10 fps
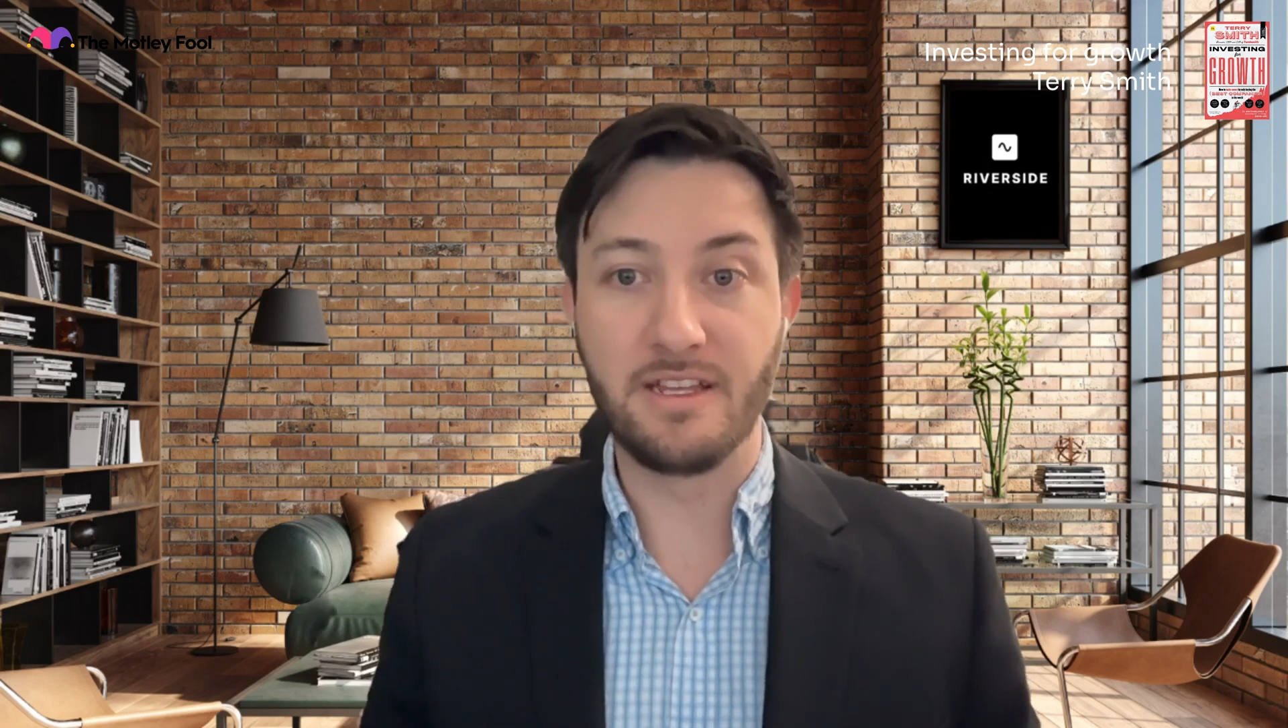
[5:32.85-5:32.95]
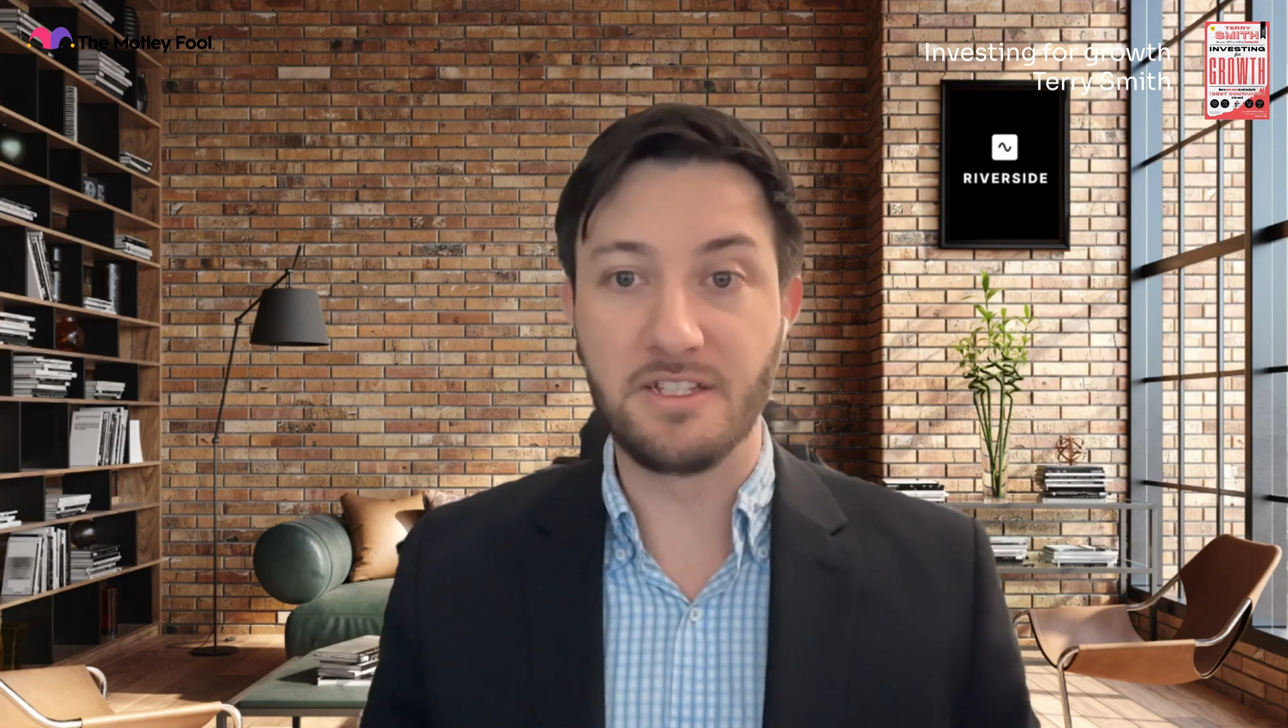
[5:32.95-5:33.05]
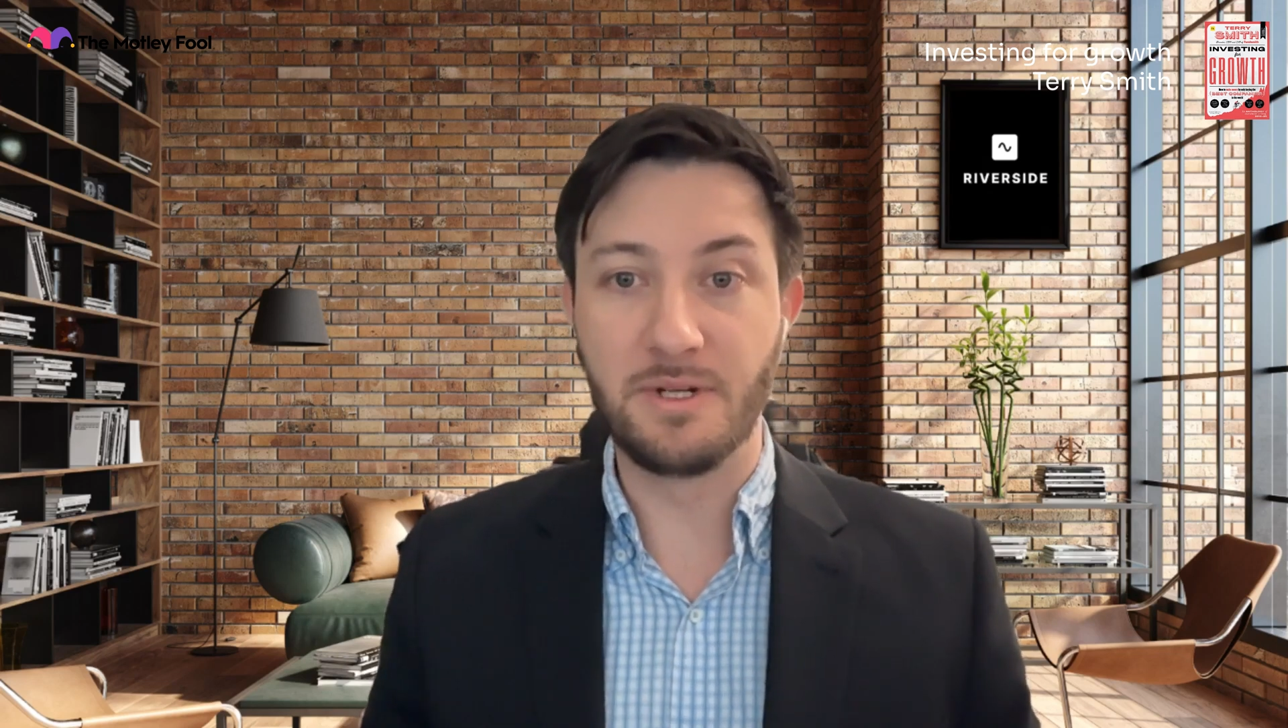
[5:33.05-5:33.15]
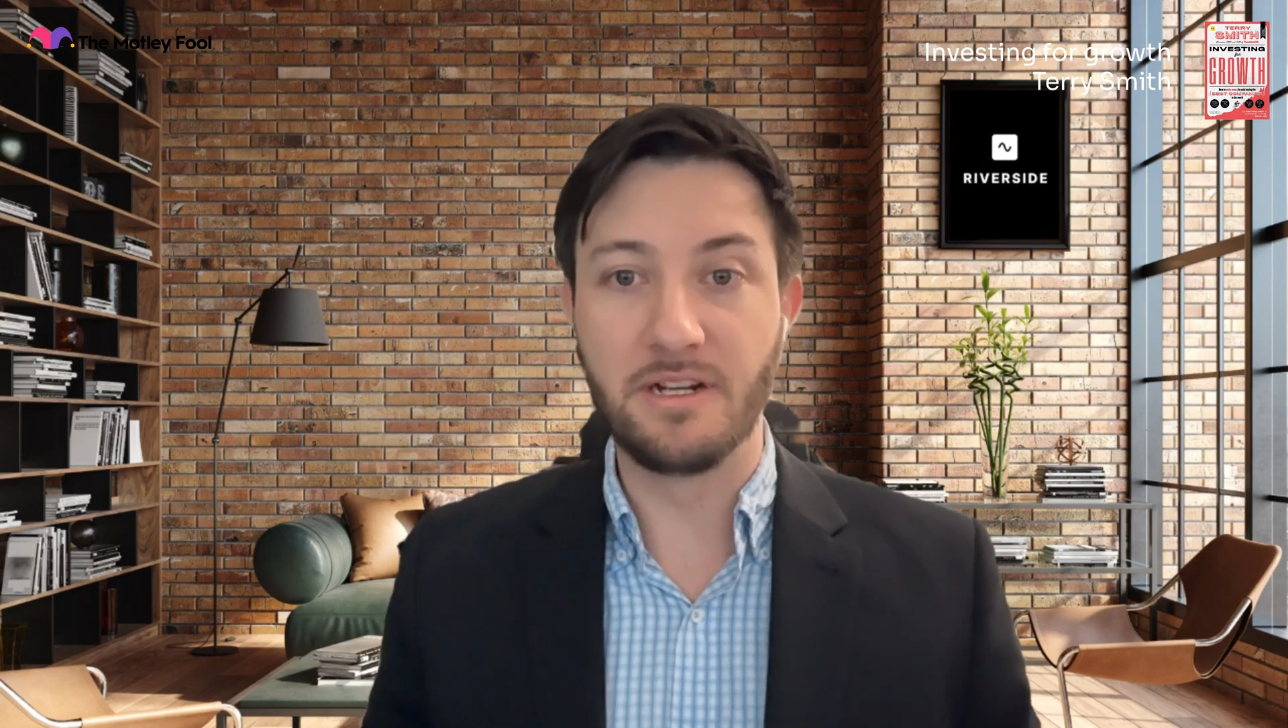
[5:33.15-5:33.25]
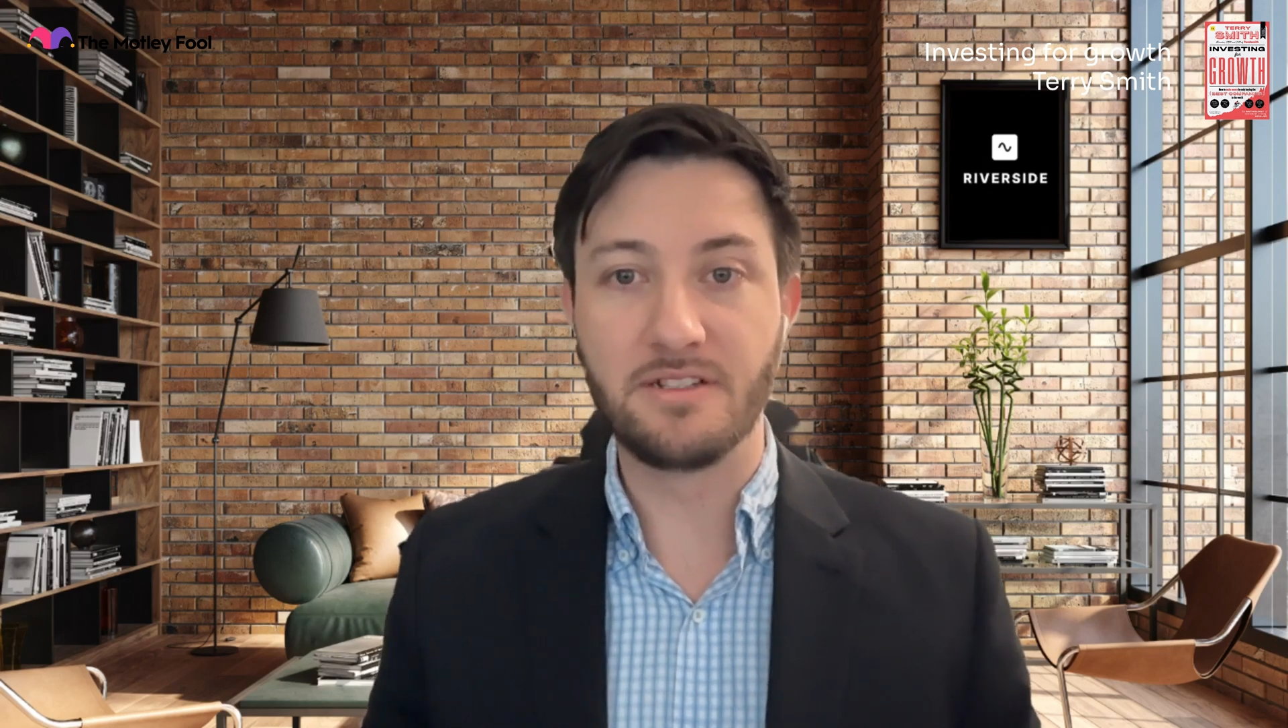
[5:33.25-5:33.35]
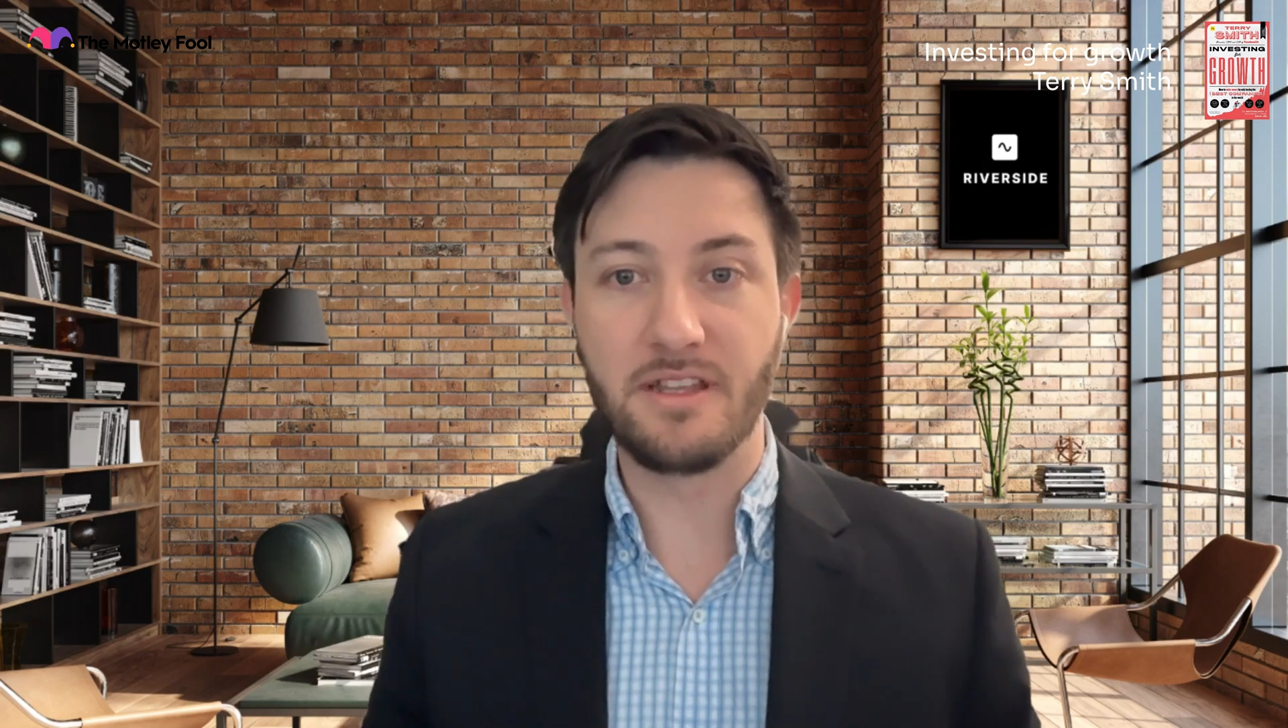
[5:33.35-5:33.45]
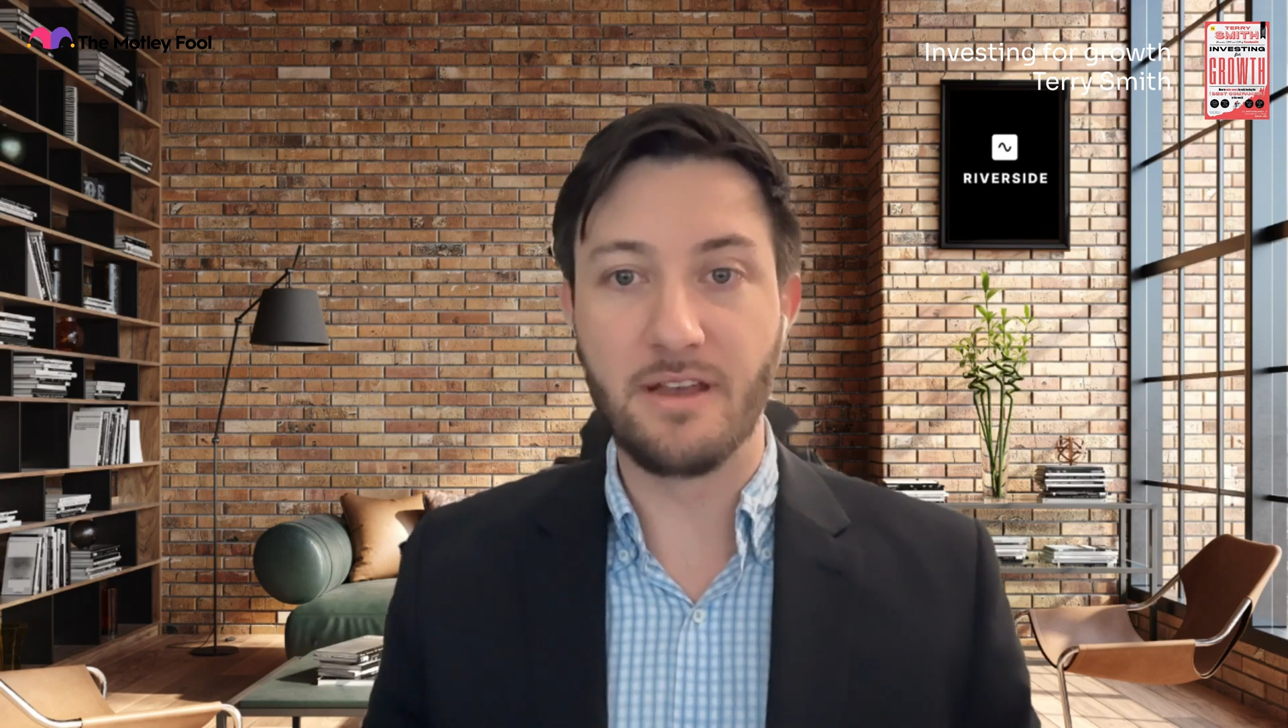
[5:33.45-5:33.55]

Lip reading: experience